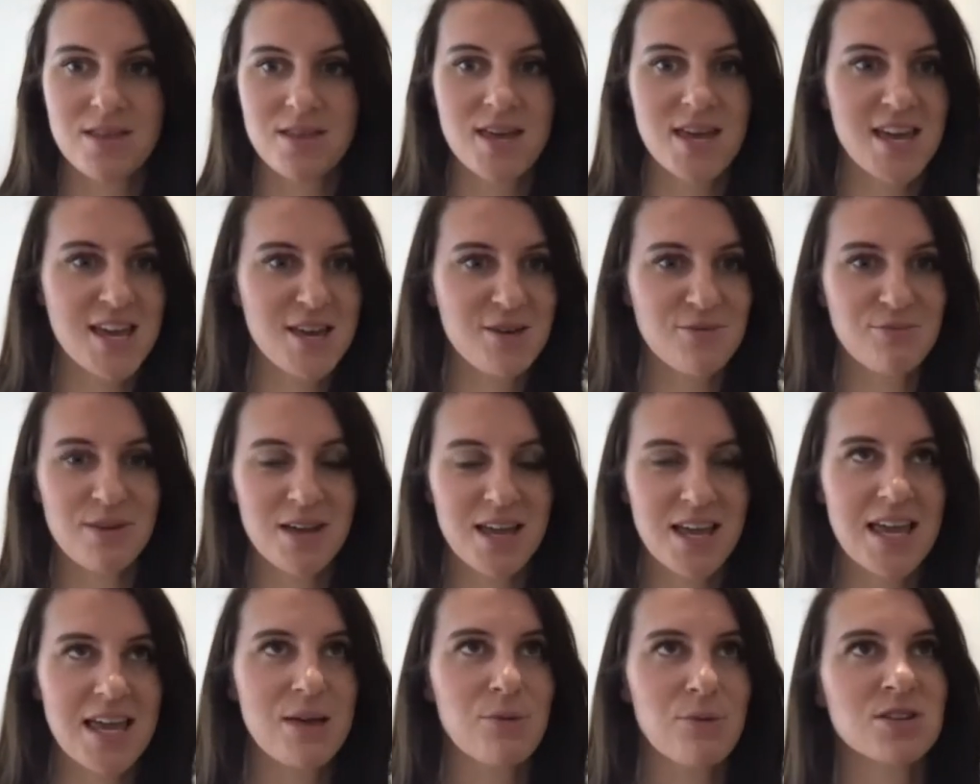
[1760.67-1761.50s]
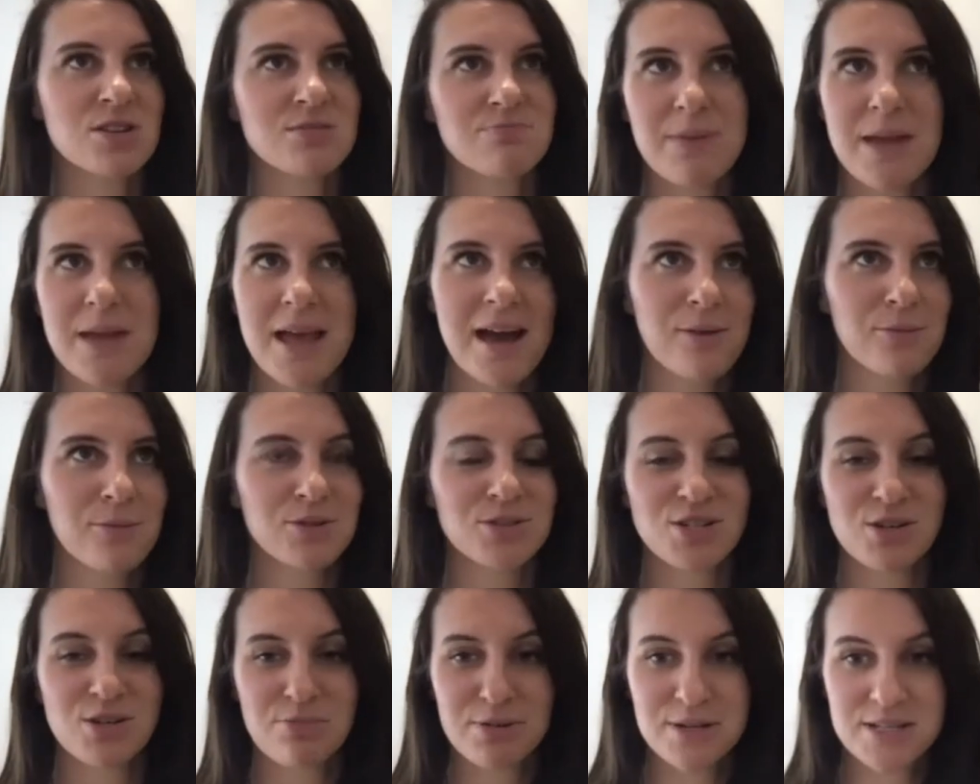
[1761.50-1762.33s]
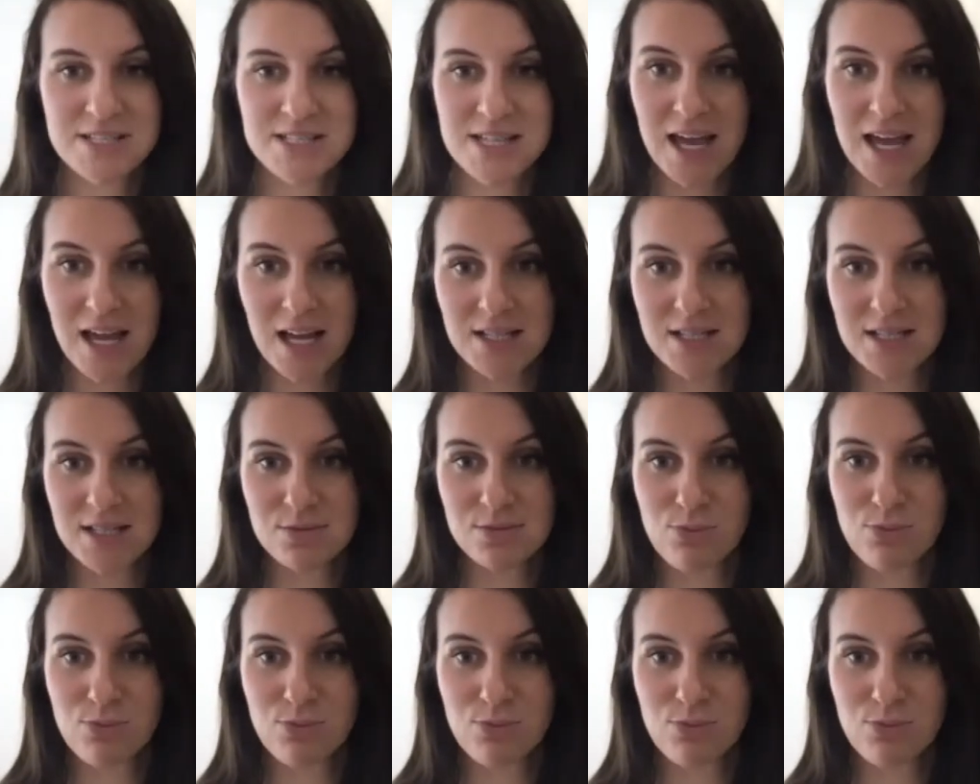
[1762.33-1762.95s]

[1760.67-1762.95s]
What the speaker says: he would be able to predict